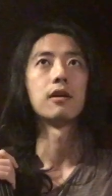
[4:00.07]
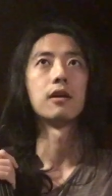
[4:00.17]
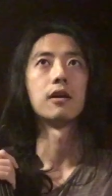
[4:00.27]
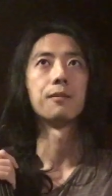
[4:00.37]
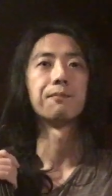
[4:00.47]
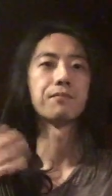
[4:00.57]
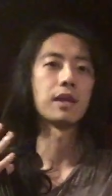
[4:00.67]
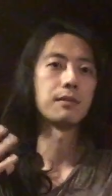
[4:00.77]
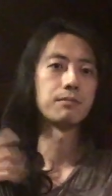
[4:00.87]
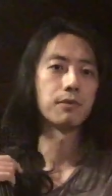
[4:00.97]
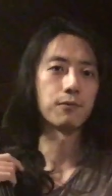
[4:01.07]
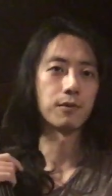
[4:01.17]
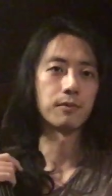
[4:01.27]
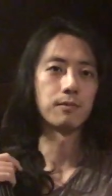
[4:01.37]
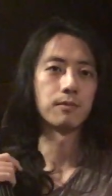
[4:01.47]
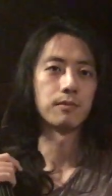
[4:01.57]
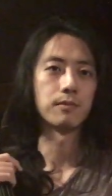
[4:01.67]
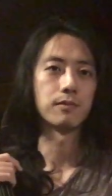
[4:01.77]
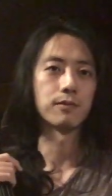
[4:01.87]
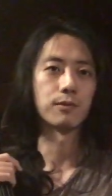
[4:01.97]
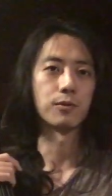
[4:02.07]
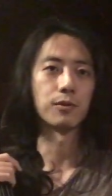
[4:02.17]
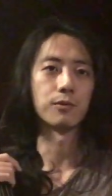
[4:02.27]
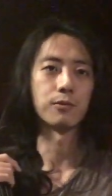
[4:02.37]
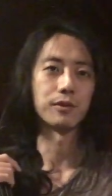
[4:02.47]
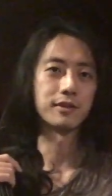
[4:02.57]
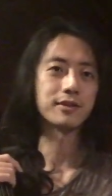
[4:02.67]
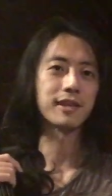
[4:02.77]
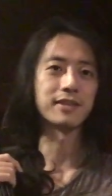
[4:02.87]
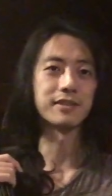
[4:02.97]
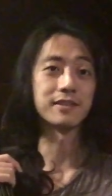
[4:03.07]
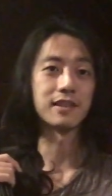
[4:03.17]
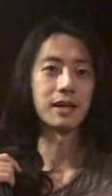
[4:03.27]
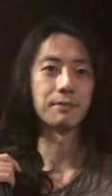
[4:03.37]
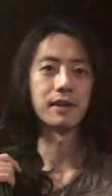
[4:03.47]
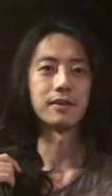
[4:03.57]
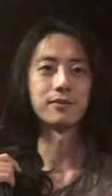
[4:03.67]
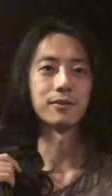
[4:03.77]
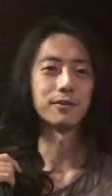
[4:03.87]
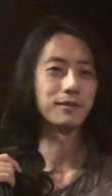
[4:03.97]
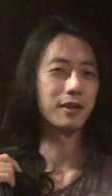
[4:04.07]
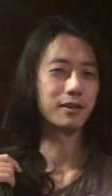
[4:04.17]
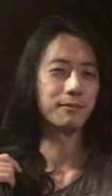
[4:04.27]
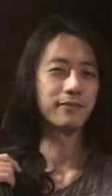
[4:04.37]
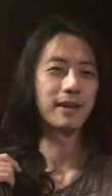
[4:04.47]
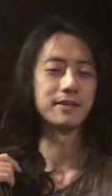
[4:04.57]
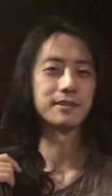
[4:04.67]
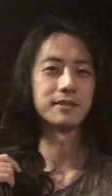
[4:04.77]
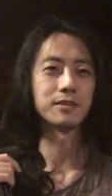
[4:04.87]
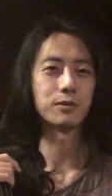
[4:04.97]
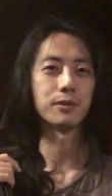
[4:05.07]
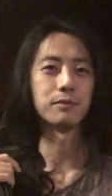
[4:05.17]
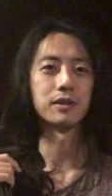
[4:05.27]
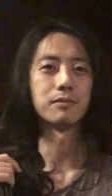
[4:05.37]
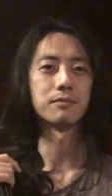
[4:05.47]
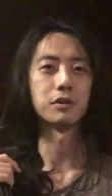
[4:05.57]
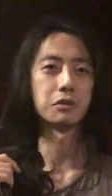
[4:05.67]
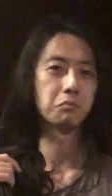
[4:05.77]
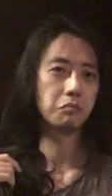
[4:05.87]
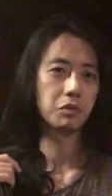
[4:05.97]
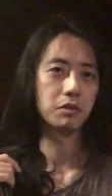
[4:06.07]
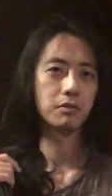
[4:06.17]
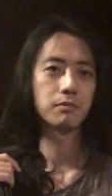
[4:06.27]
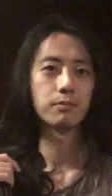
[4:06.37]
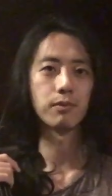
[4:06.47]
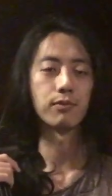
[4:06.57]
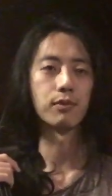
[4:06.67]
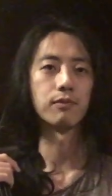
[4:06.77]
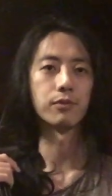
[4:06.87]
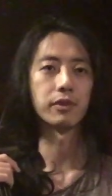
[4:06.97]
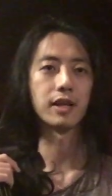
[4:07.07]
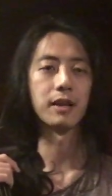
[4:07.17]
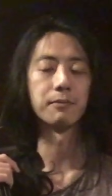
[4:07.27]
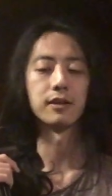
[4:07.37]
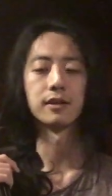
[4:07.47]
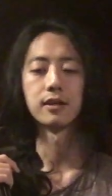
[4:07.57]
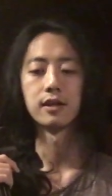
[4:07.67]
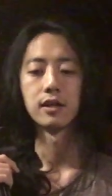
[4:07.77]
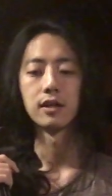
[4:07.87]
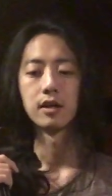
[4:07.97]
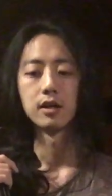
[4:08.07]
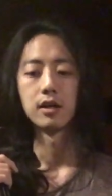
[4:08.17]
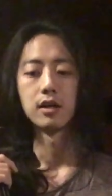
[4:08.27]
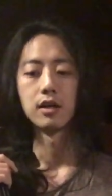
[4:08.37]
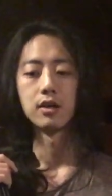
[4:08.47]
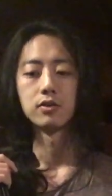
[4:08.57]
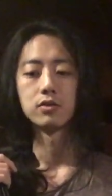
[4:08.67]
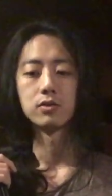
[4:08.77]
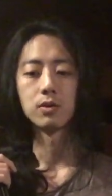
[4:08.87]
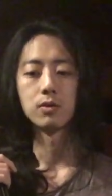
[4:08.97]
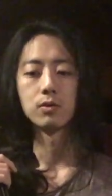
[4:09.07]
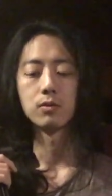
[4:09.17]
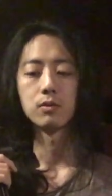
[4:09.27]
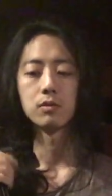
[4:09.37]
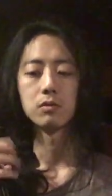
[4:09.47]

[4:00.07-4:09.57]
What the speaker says: and perform for, well, in this case it's an iPad, so not the fanciest equipment, but perform for the camera. So